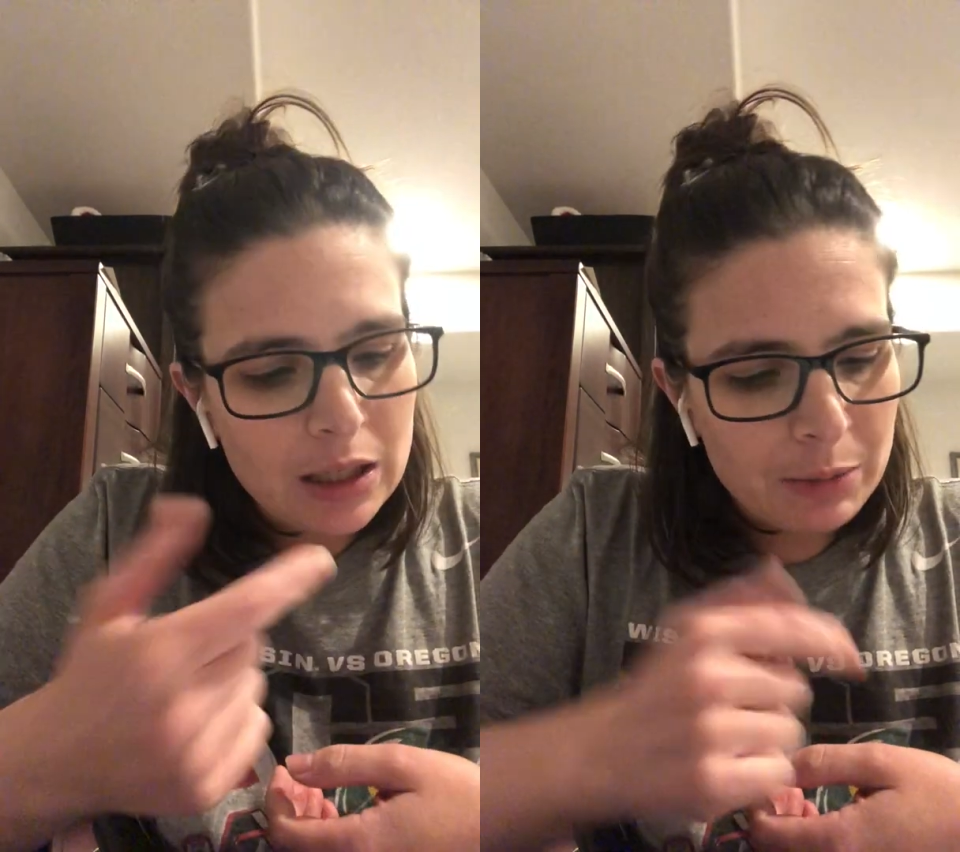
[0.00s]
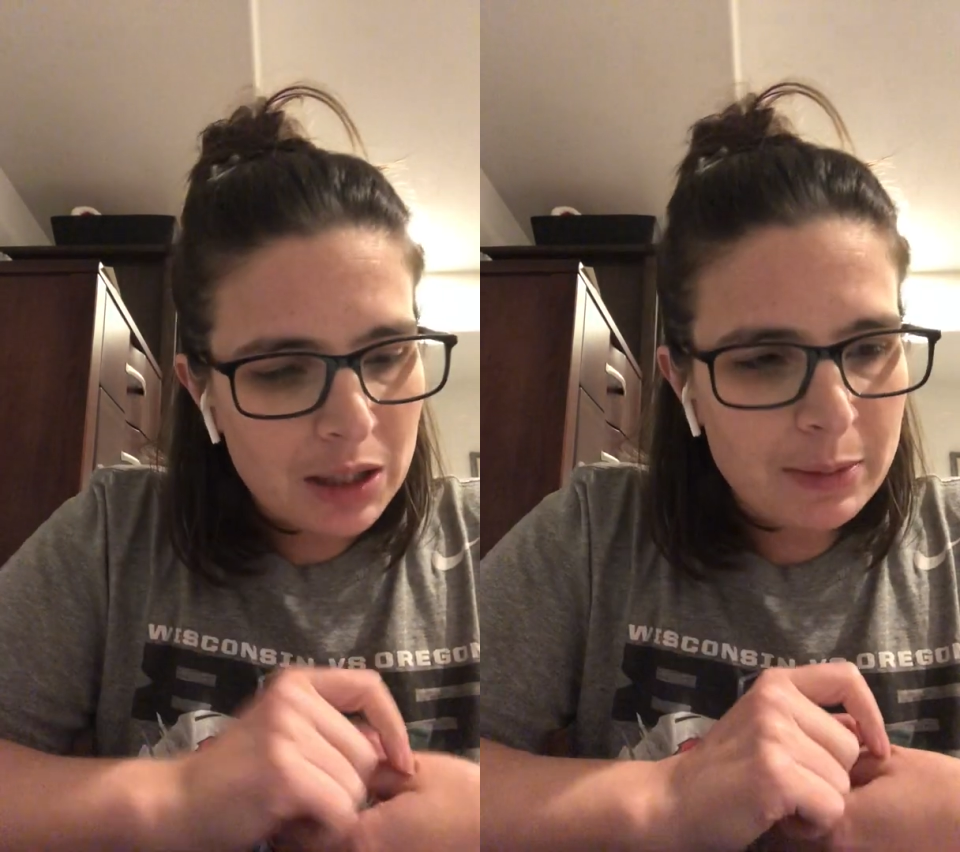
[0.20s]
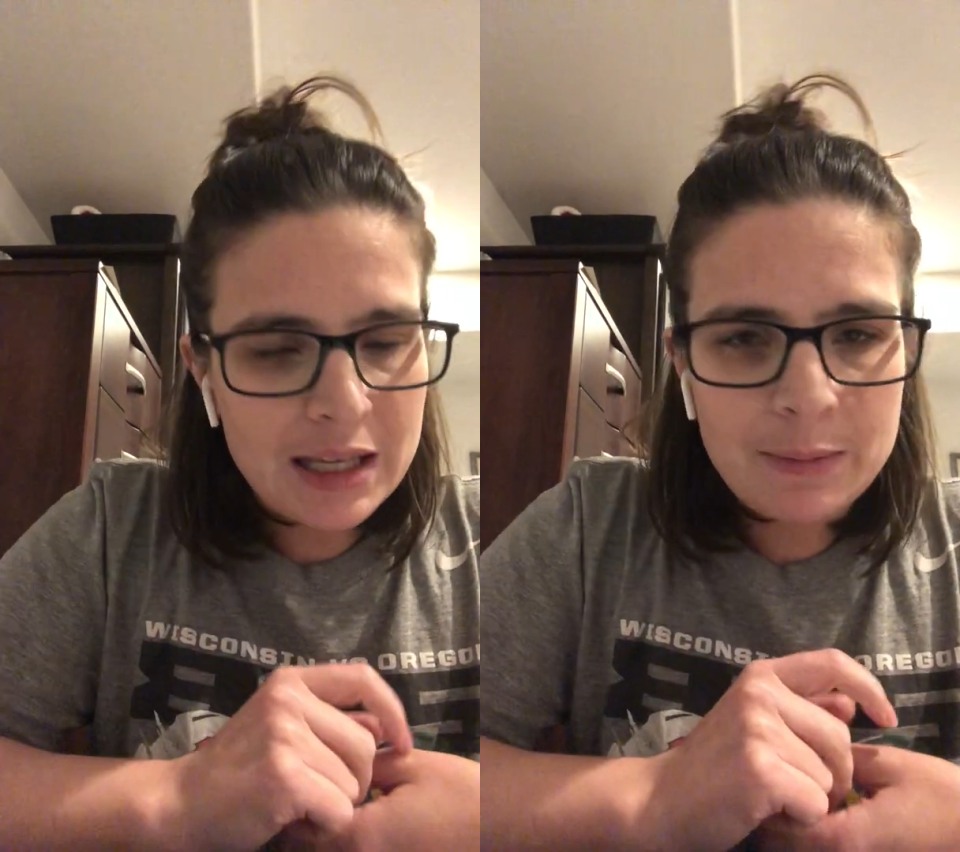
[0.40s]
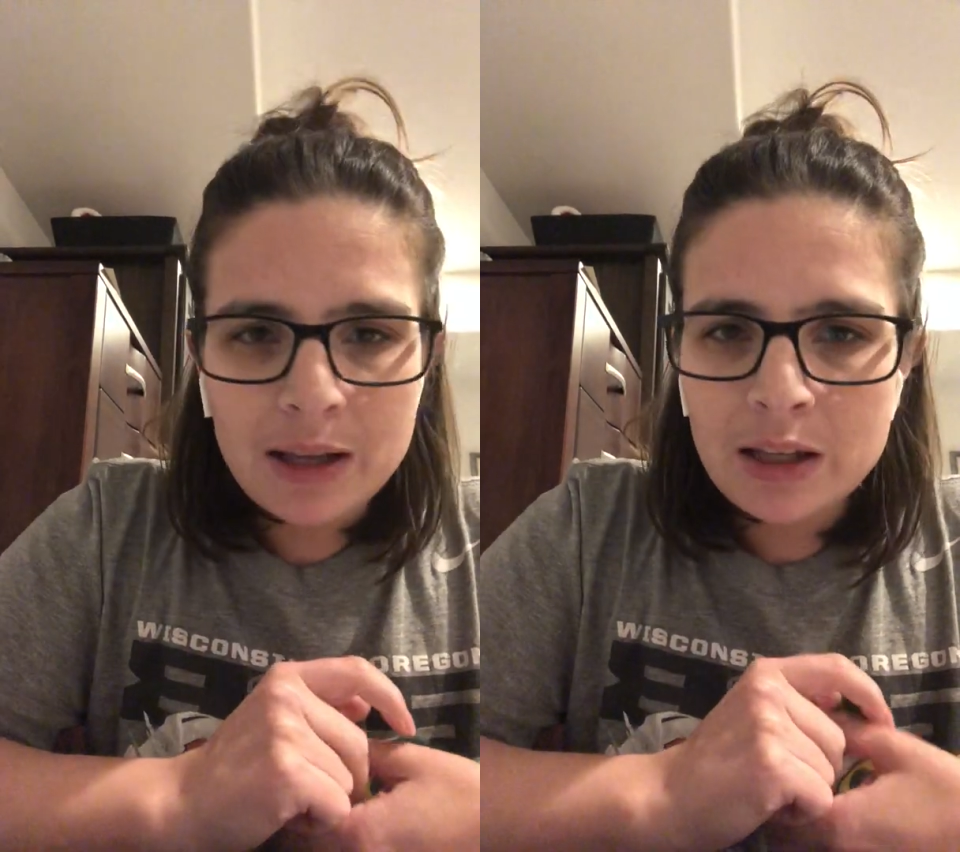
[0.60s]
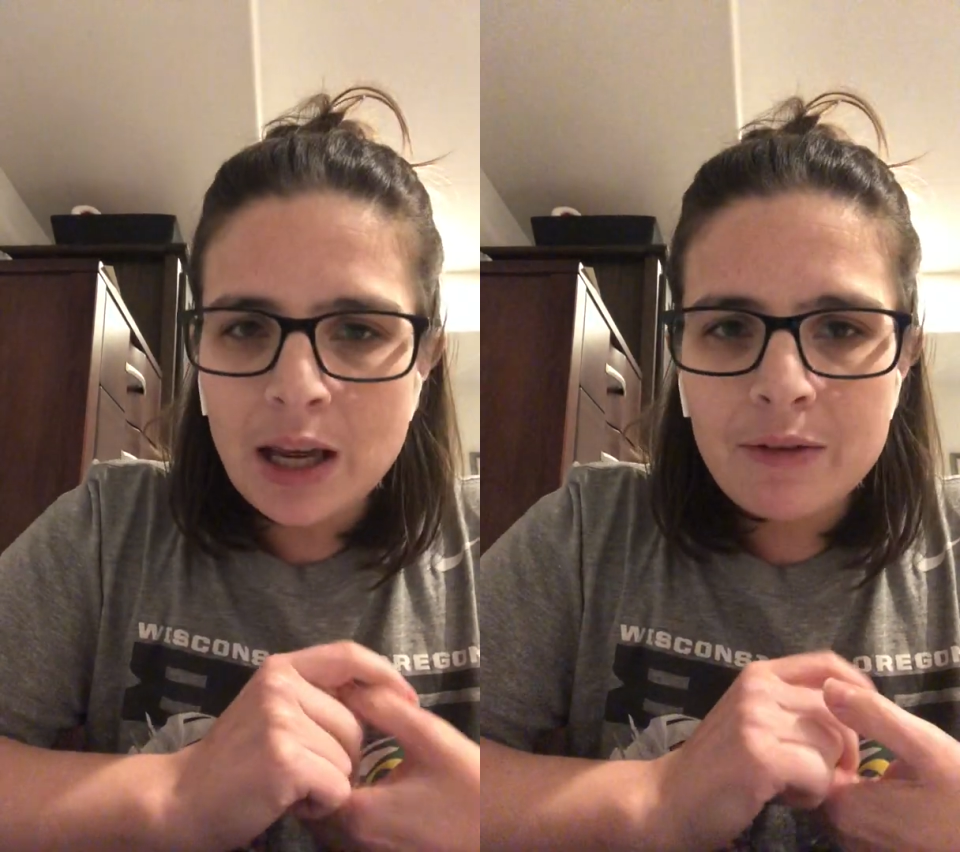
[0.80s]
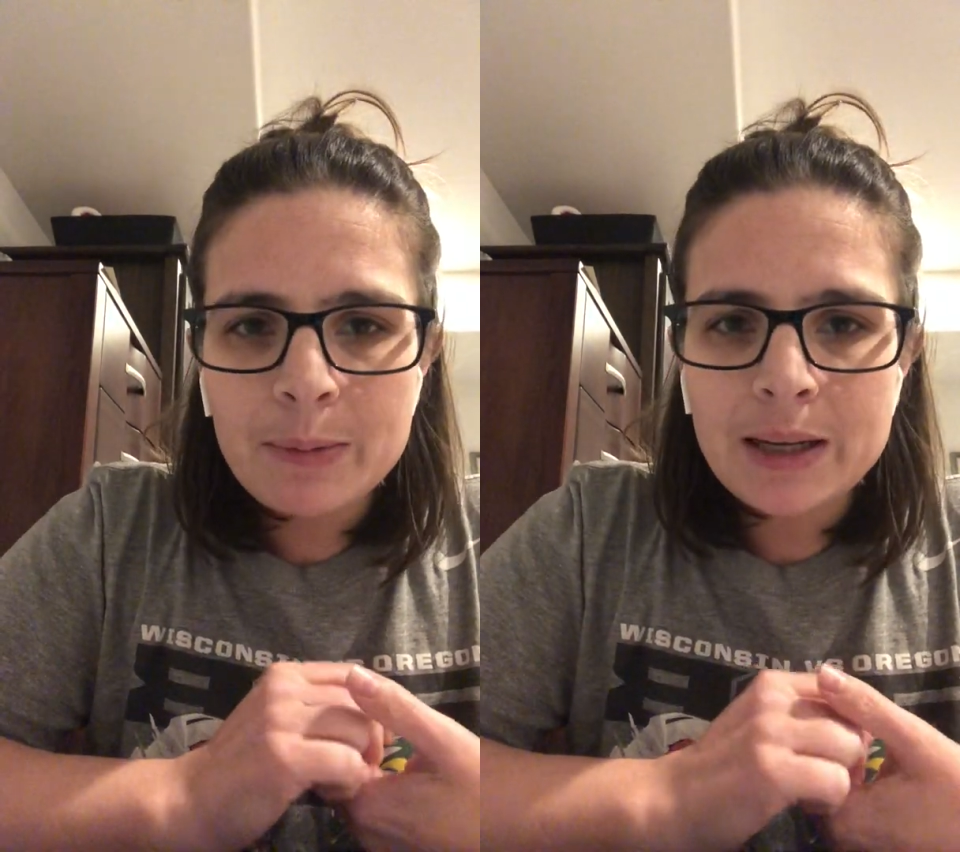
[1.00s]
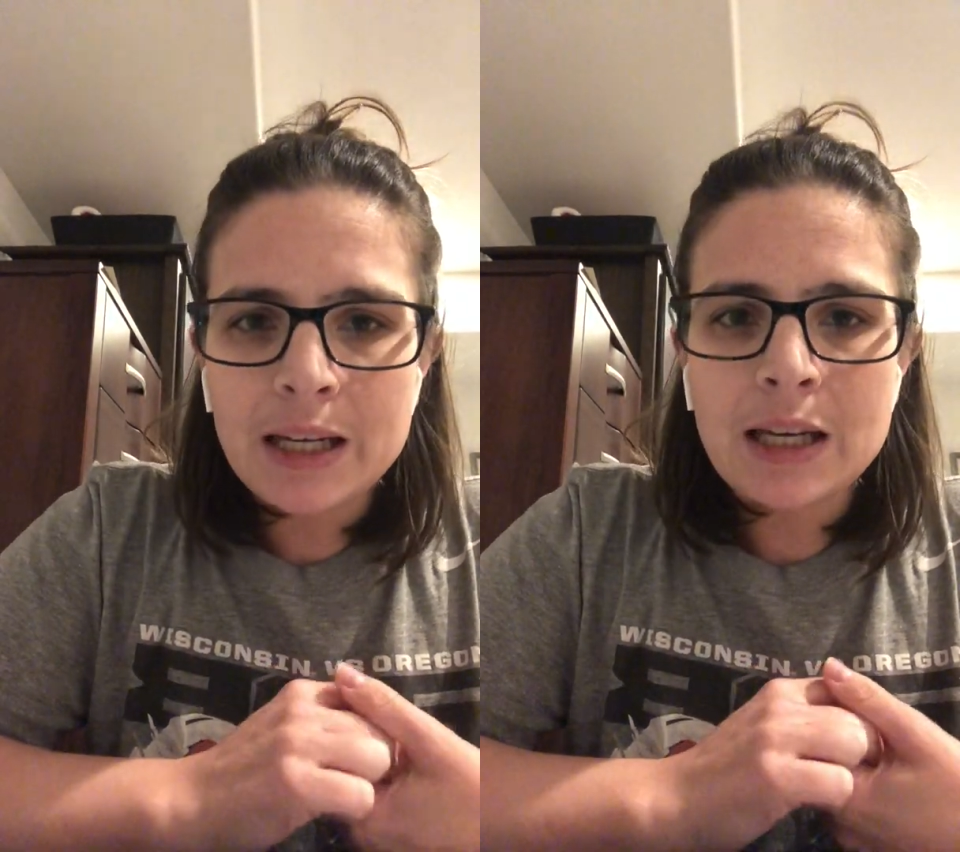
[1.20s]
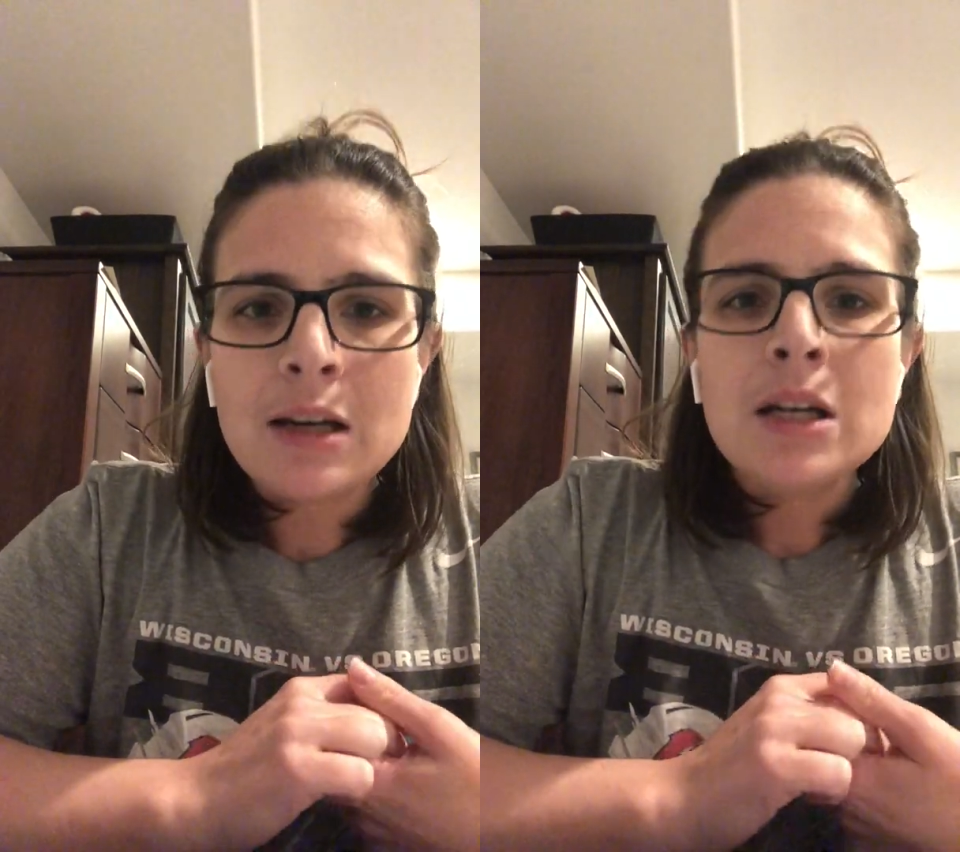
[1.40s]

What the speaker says: I'm going to be emailing everybody.